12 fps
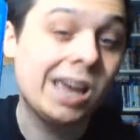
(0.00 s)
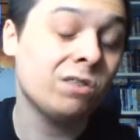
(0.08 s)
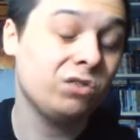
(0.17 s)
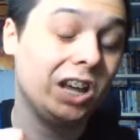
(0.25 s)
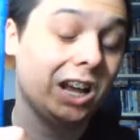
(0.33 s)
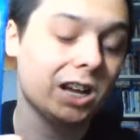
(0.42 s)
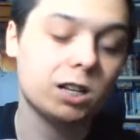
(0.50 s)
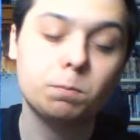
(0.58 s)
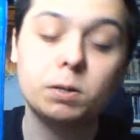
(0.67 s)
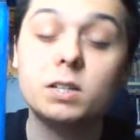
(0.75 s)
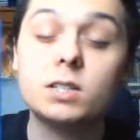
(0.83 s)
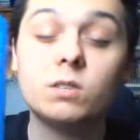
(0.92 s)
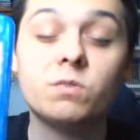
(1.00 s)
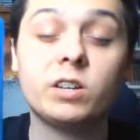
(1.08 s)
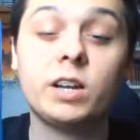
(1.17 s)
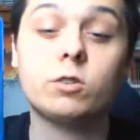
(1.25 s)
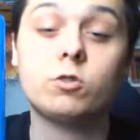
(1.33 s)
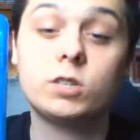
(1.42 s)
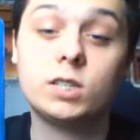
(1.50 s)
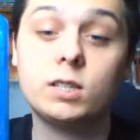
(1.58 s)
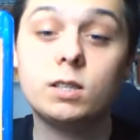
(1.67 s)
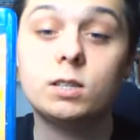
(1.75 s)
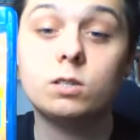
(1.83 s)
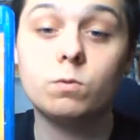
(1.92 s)
If it had been a different actress
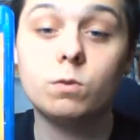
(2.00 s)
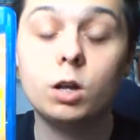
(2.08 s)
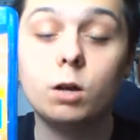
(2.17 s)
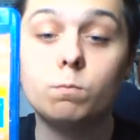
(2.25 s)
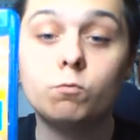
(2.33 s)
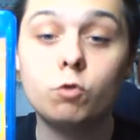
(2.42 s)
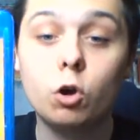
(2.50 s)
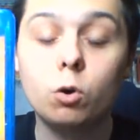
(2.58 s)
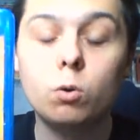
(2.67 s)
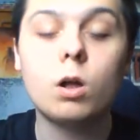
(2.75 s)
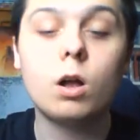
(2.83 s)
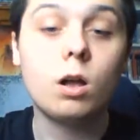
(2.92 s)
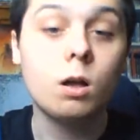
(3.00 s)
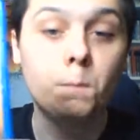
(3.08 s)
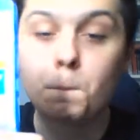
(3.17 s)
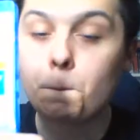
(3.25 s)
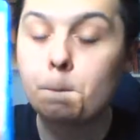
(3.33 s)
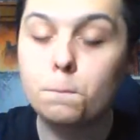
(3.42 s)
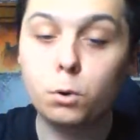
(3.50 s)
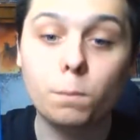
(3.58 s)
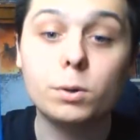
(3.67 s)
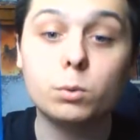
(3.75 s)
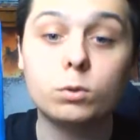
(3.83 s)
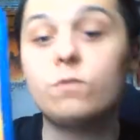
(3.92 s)
in this role,
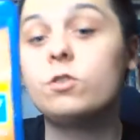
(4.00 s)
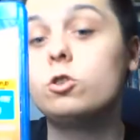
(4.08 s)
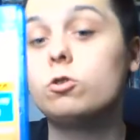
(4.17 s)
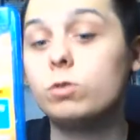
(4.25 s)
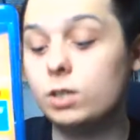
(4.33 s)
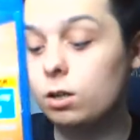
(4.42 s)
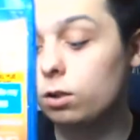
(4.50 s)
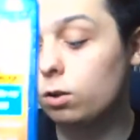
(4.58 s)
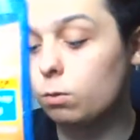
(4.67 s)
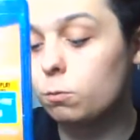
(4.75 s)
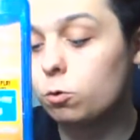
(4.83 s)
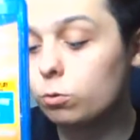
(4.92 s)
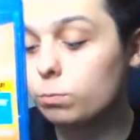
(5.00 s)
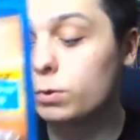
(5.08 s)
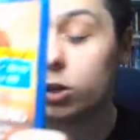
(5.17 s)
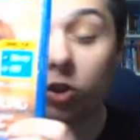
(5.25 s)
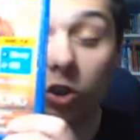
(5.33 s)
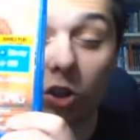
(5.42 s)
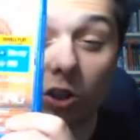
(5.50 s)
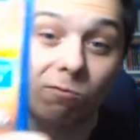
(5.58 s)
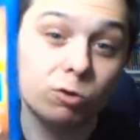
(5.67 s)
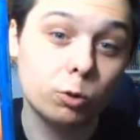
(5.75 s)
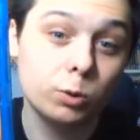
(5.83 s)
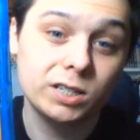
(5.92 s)
probably would have enjoyed it a lot more because
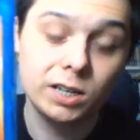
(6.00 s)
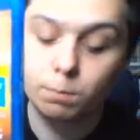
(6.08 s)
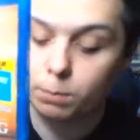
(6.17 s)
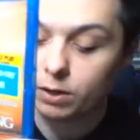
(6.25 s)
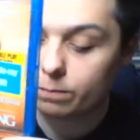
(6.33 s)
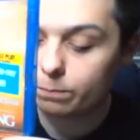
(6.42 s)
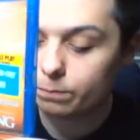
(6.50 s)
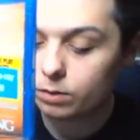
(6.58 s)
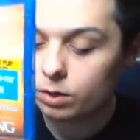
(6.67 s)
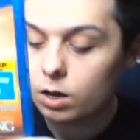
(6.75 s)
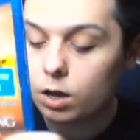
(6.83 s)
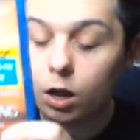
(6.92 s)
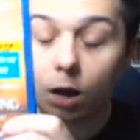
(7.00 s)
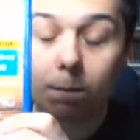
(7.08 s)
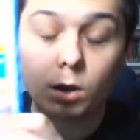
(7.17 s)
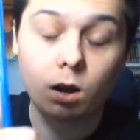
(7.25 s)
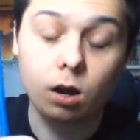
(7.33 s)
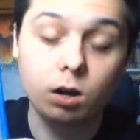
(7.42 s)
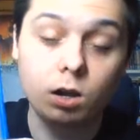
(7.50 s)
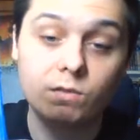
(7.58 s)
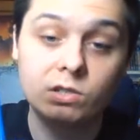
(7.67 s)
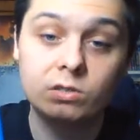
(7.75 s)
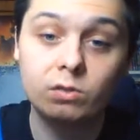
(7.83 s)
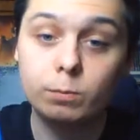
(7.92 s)
she ruined it a bit. The
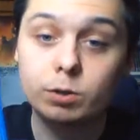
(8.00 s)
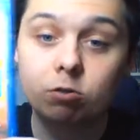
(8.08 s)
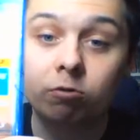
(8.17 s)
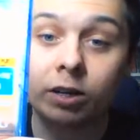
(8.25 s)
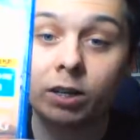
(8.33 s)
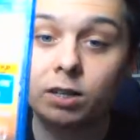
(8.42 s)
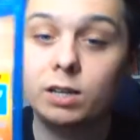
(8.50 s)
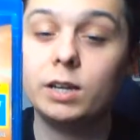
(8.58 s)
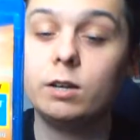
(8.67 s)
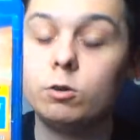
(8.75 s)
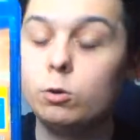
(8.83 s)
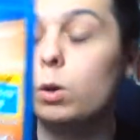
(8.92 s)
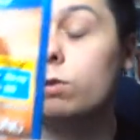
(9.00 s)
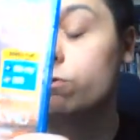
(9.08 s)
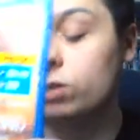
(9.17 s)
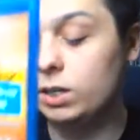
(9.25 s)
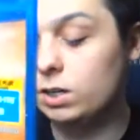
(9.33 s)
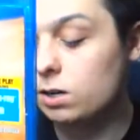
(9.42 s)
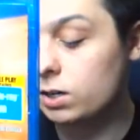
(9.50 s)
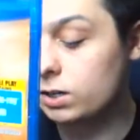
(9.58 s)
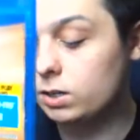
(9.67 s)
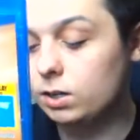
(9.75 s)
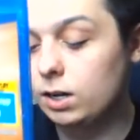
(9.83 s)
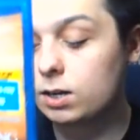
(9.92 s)
highlight of this film is Greg Kinnear, who I really
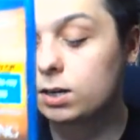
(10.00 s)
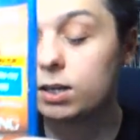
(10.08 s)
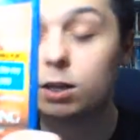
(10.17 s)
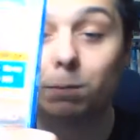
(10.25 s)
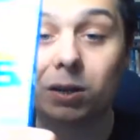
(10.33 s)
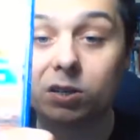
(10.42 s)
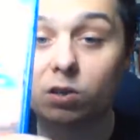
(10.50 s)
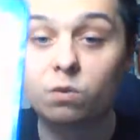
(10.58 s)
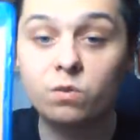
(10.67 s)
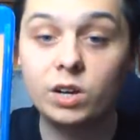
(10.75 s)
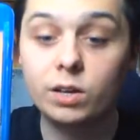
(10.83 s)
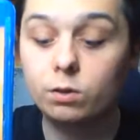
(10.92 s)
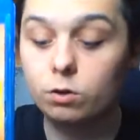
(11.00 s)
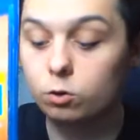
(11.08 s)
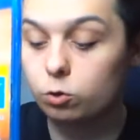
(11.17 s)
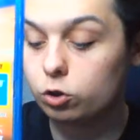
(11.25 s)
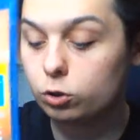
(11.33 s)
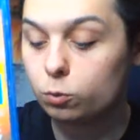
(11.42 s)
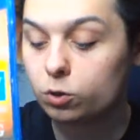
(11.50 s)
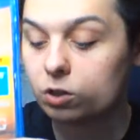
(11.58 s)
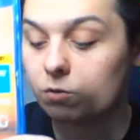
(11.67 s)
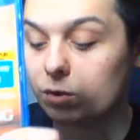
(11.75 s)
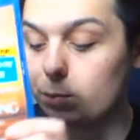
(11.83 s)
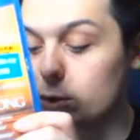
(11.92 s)
like, and he plays her father who just
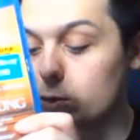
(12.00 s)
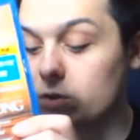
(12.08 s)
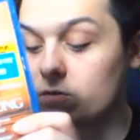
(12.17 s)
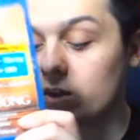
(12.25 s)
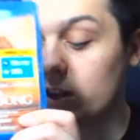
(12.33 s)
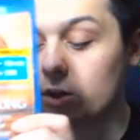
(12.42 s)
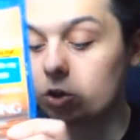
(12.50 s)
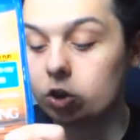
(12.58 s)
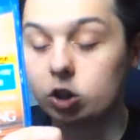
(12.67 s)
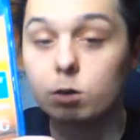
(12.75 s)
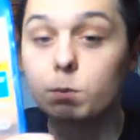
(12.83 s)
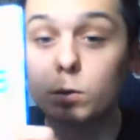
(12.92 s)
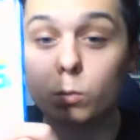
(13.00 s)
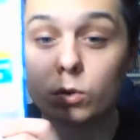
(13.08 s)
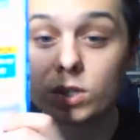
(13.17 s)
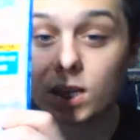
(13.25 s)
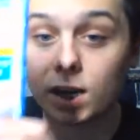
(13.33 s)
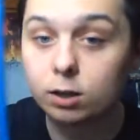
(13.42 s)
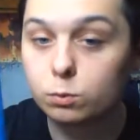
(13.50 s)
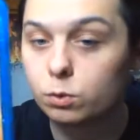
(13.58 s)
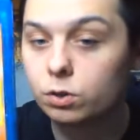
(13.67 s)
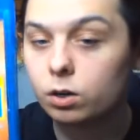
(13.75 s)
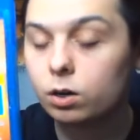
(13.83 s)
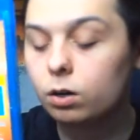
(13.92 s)
wants to rebuild the relationship he once had
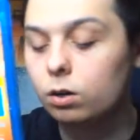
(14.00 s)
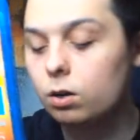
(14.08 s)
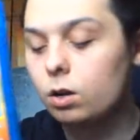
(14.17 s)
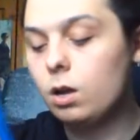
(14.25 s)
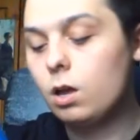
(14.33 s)
with her